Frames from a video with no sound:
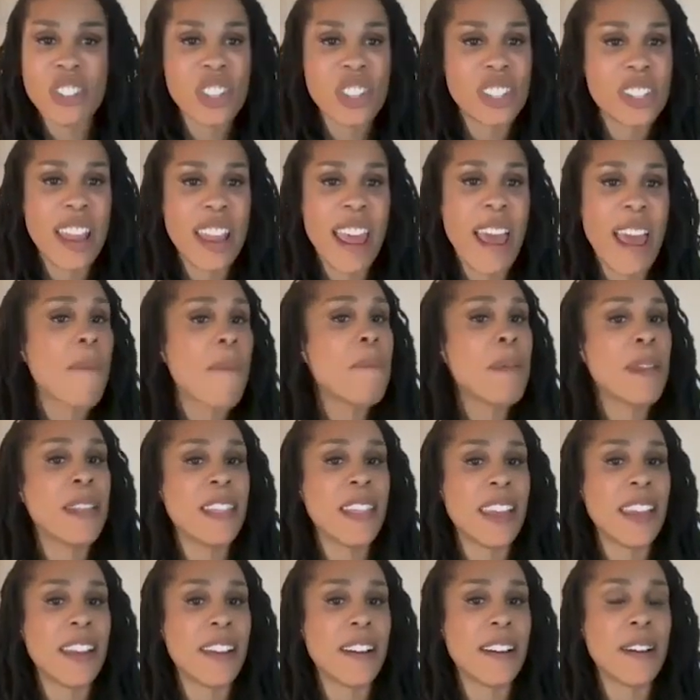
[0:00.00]
Things just
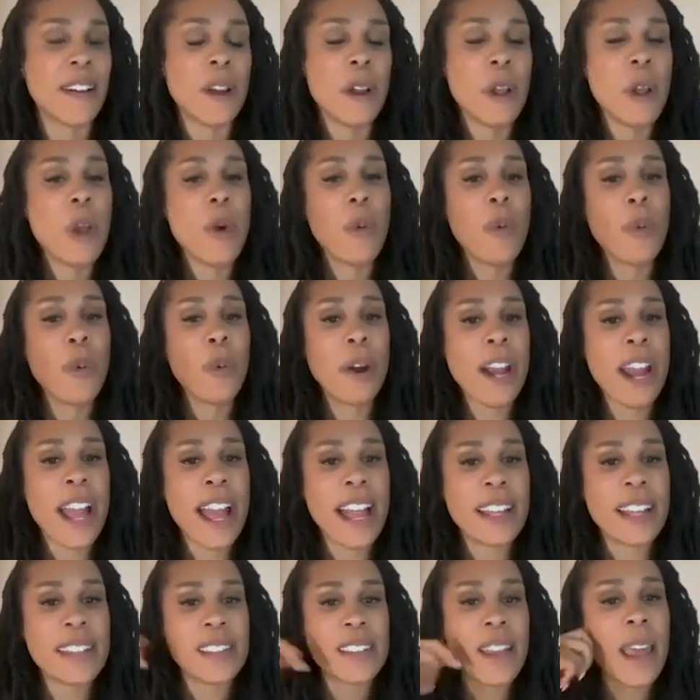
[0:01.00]
happened there.
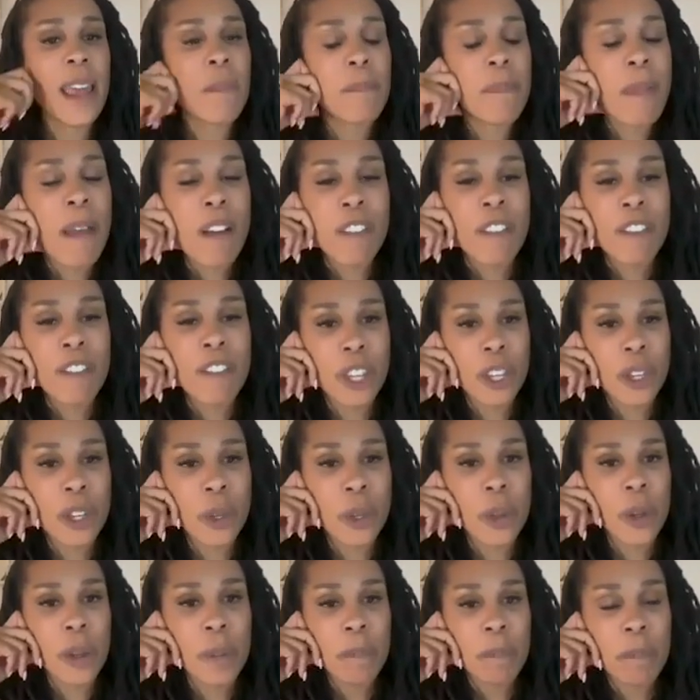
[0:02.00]
Whereas at
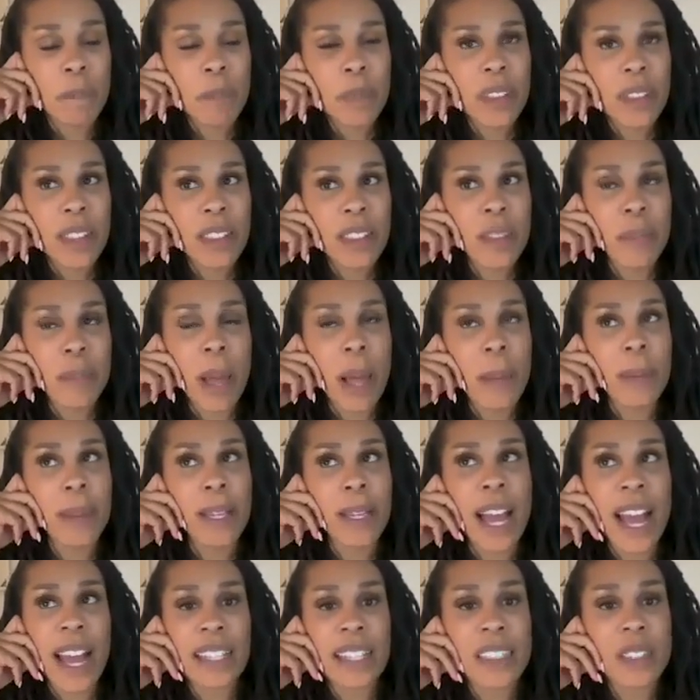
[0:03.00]
Bellevue, the
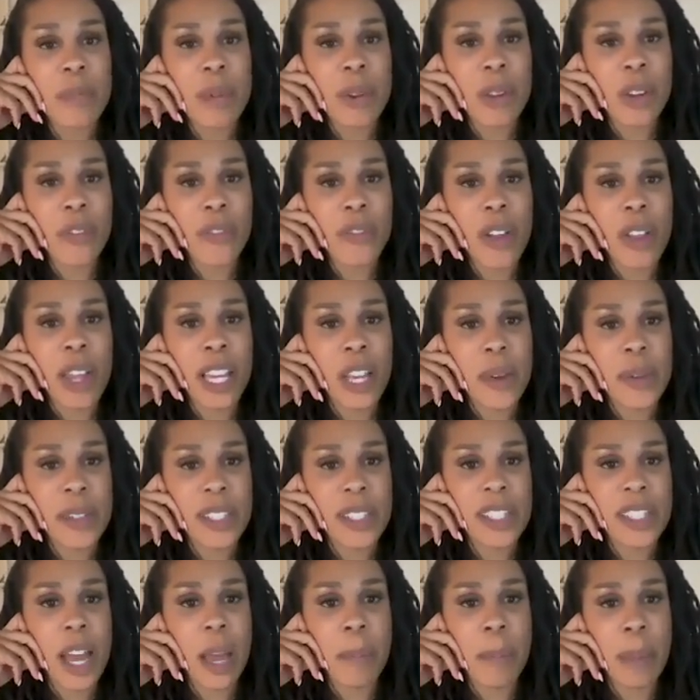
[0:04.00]
public hospital, felt like it was
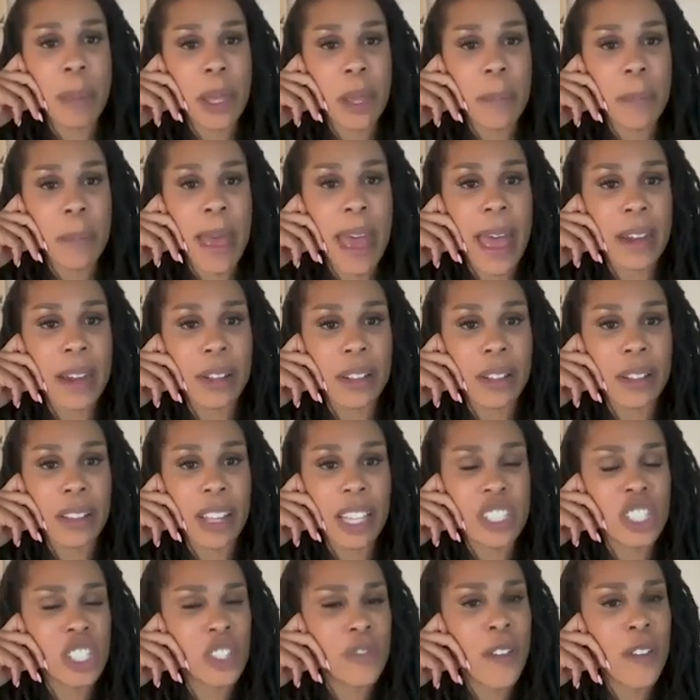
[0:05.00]
an uphill battle.
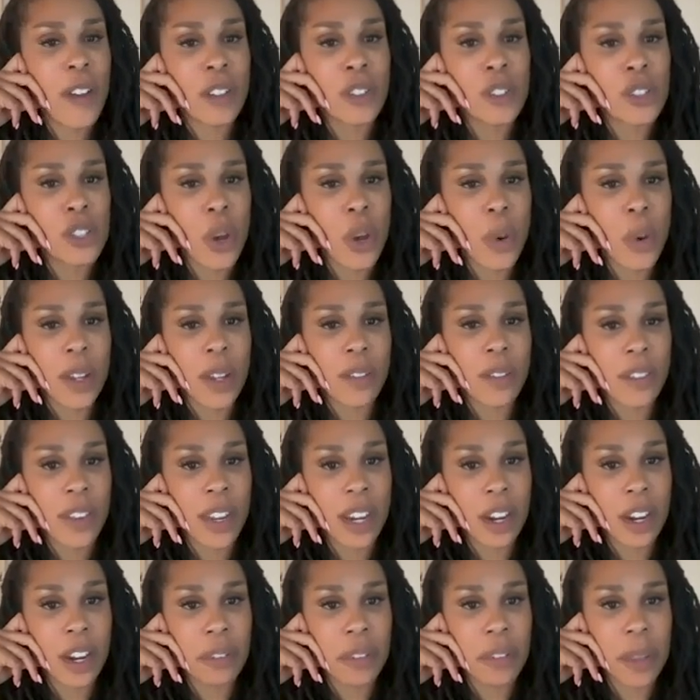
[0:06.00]
It just felt so
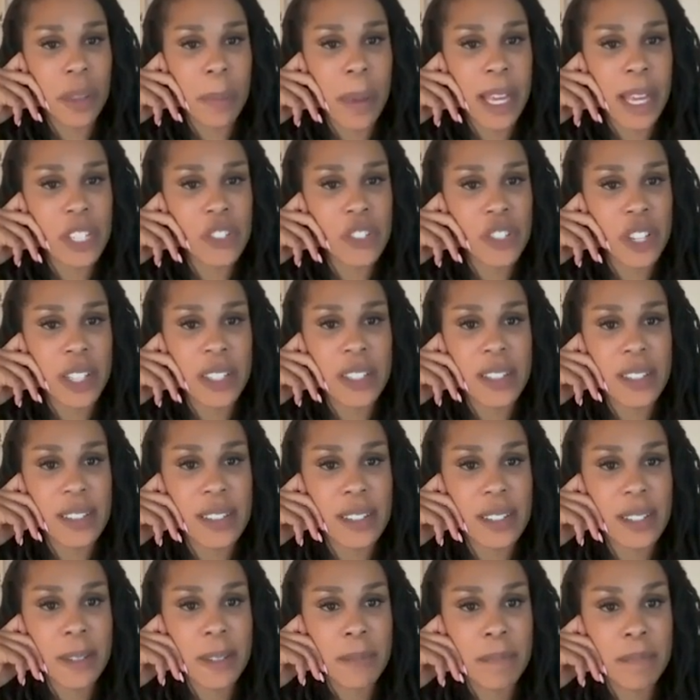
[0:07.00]
unfair for the
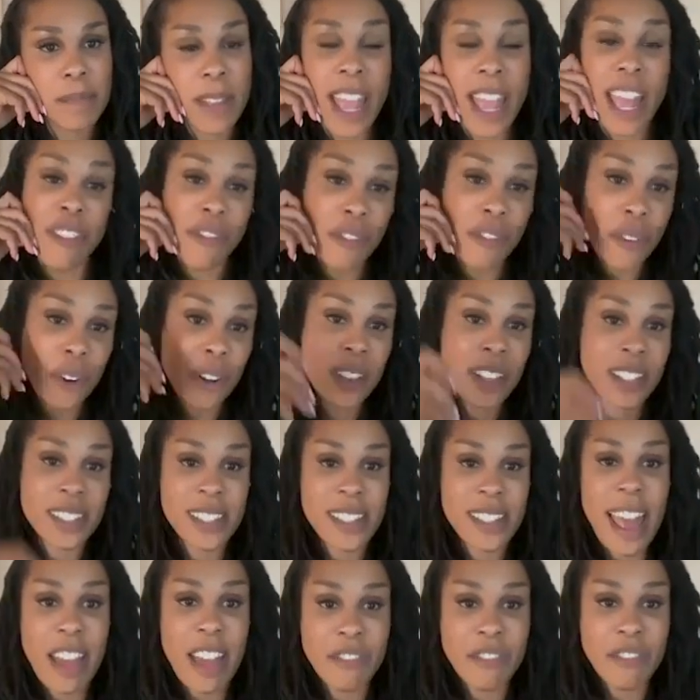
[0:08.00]
patients and for the
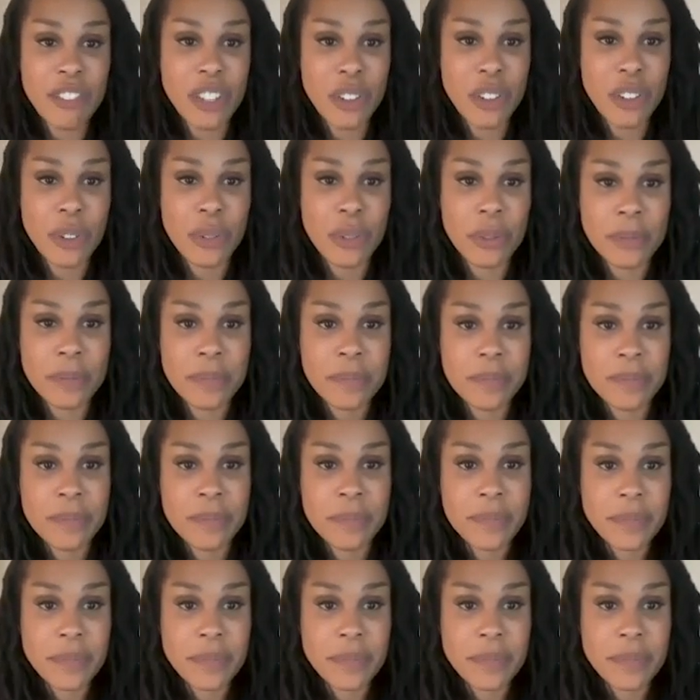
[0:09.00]
staff too.